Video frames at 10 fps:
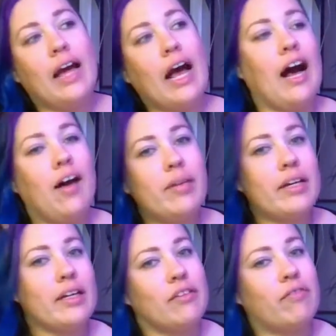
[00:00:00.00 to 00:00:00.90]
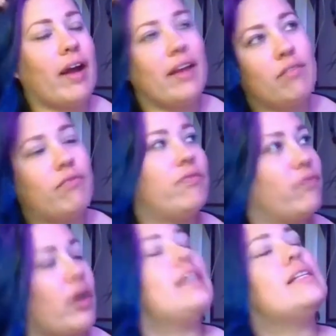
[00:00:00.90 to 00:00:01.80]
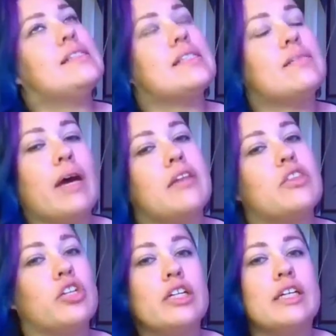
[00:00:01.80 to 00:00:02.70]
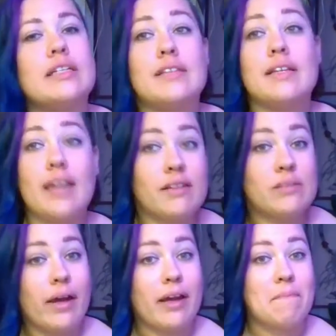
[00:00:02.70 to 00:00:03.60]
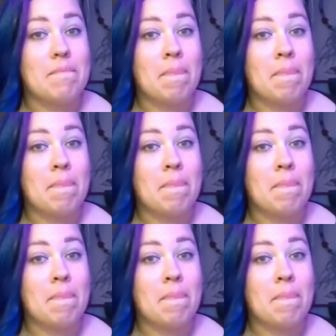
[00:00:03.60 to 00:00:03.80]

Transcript: how am I going to find friends in my 30s? And guess what?